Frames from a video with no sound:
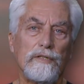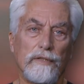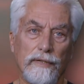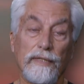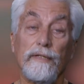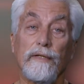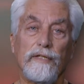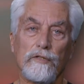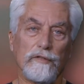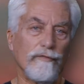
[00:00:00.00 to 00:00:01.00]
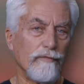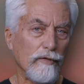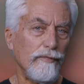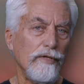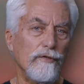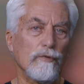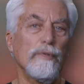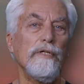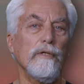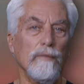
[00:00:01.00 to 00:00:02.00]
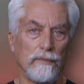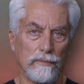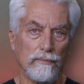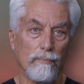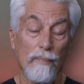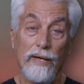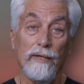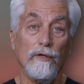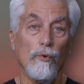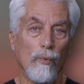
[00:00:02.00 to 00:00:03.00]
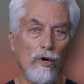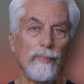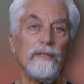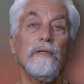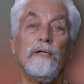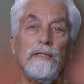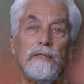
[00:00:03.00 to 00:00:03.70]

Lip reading: today that there's a 53-year-old man or woman